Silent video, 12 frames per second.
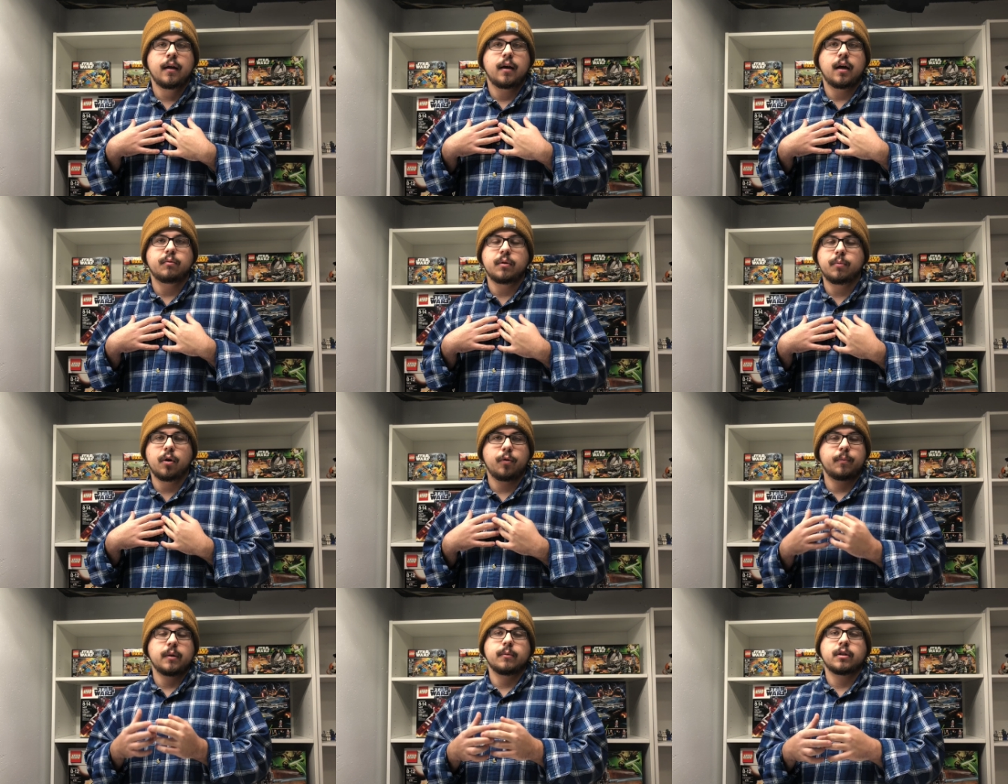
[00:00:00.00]
Uh, we
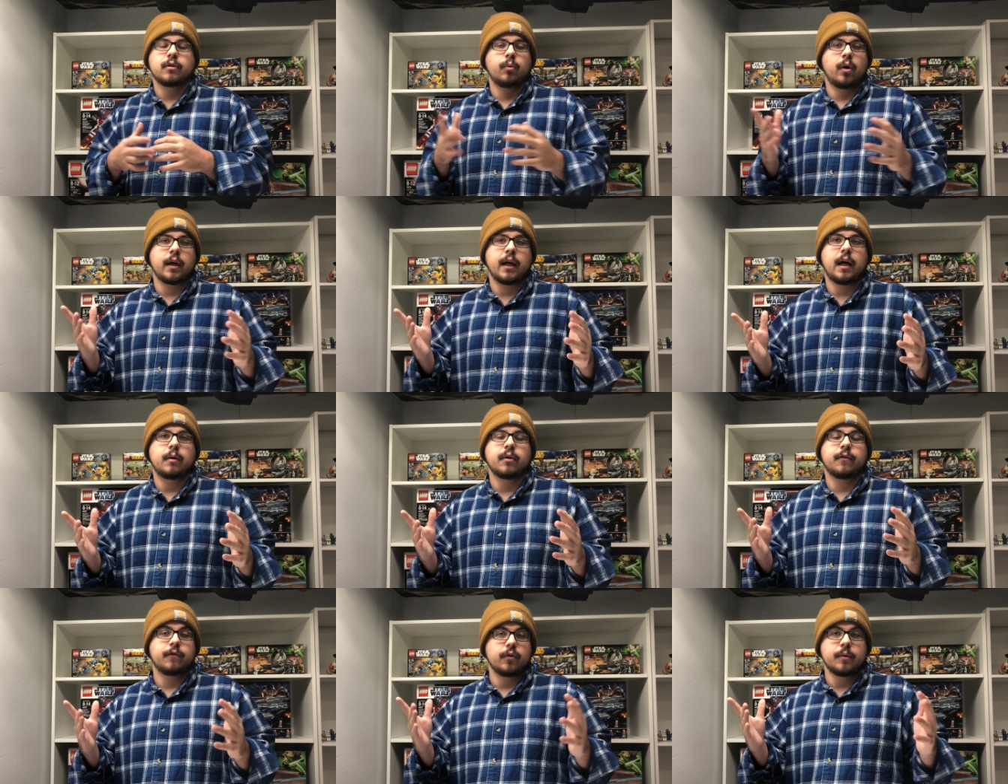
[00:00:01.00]
both pretty much just walk out
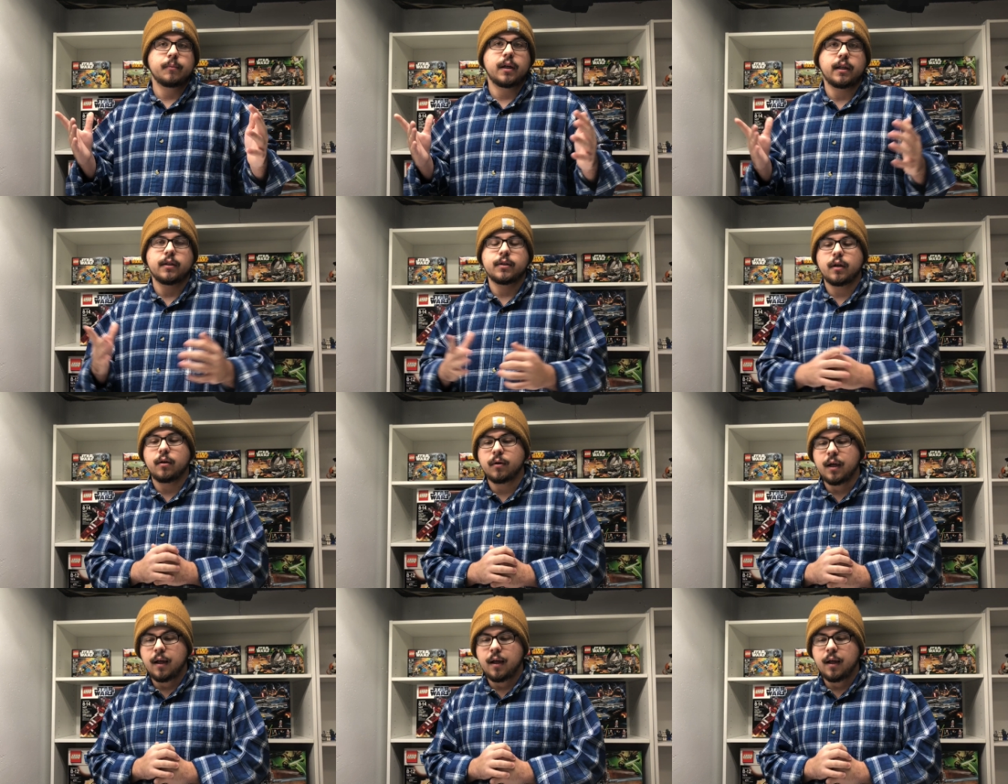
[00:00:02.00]
with free money. So